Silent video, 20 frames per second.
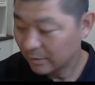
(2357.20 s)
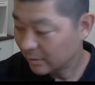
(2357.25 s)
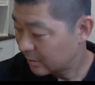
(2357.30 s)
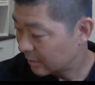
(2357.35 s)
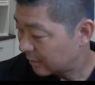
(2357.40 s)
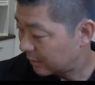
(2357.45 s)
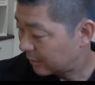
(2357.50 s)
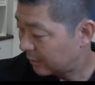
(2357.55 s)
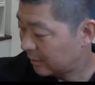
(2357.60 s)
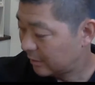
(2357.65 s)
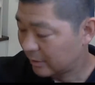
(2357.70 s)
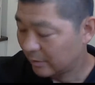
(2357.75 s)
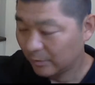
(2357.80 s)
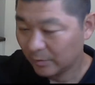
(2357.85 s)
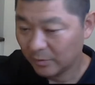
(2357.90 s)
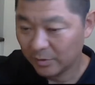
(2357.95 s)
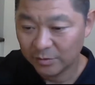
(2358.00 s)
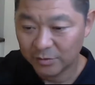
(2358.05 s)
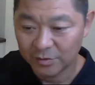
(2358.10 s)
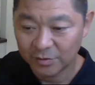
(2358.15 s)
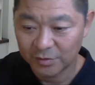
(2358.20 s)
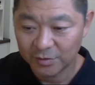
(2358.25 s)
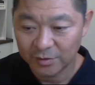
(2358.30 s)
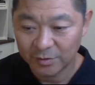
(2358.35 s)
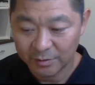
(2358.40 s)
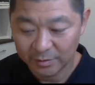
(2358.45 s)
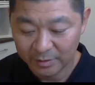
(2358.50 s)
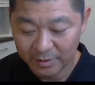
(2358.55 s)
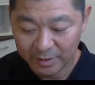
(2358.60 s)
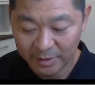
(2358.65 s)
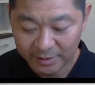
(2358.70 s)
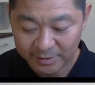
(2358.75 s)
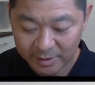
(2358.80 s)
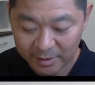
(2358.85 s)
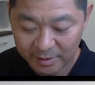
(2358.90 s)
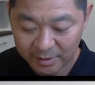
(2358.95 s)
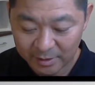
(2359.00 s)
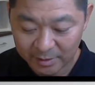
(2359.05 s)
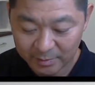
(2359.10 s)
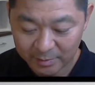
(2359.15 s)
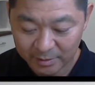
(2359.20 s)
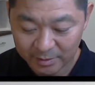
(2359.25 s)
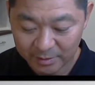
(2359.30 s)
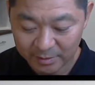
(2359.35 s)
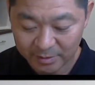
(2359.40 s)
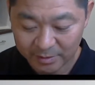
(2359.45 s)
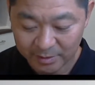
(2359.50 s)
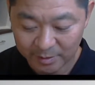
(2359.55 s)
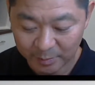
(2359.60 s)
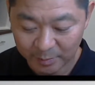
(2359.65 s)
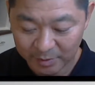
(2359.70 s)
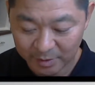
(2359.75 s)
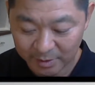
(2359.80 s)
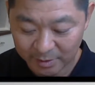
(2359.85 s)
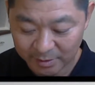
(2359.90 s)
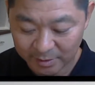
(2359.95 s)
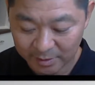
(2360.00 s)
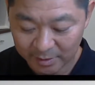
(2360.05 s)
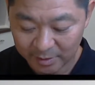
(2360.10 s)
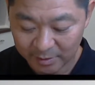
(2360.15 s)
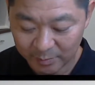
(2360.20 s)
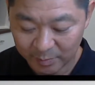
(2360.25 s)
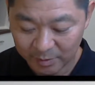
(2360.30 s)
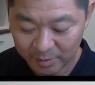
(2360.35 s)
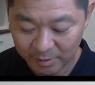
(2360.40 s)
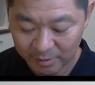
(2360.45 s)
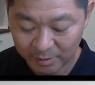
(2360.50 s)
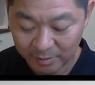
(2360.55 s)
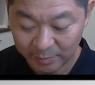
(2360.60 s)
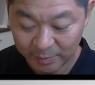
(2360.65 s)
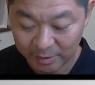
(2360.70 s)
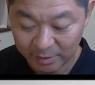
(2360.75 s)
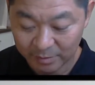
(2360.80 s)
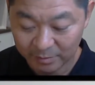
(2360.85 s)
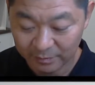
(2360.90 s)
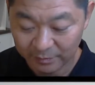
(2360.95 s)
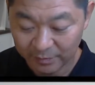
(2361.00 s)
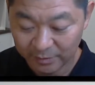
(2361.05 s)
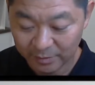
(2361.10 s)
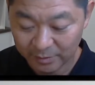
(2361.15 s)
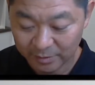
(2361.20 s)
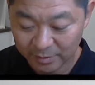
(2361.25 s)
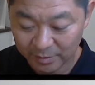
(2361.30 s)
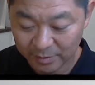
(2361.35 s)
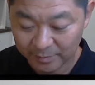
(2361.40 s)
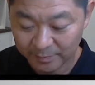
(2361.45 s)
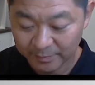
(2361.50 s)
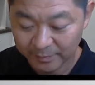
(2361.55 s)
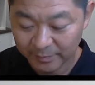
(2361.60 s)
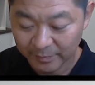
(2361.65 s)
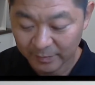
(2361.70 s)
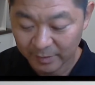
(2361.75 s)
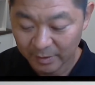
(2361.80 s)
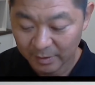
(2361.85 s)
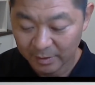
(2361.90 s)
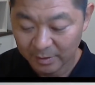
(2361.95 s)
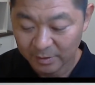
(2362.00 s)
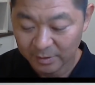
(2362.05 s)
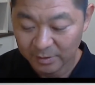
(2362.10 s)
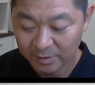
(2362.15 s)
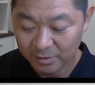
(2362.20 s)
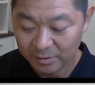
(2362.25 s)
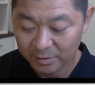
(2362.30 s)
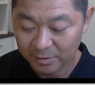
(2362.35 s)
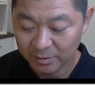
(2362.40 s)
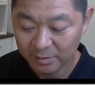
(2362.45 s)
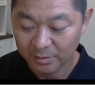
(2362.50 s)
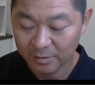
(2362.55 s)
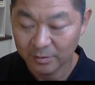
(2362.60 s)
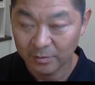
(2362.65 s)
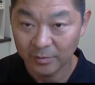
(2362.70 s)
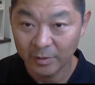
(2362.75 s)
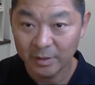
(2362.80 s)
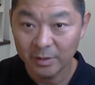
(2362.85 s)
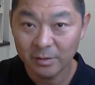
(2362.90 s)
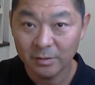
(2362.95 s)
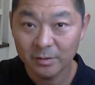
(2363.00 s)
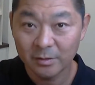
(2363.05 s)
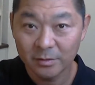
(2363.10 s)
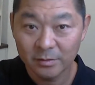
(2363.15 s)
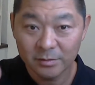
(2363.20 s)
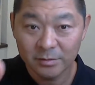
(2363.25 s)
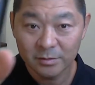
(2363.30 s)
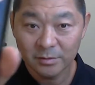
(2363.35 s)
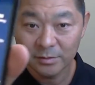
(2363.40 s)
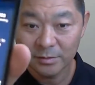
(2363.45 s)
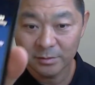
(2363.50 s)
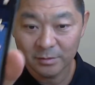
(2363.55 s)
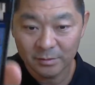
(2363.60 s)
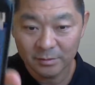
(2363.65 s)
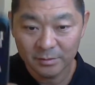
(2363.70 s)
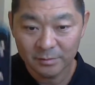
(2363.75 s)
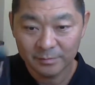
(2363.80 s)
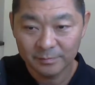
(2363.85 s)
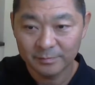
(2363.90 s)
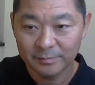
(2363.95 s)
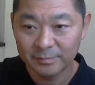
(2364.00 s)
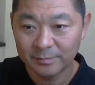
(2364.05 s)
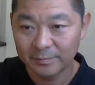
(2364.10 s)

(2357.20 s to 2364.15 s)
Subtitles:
I think I'm going to show you guys here, because sometimes it can be a little bit confusing. So when you go to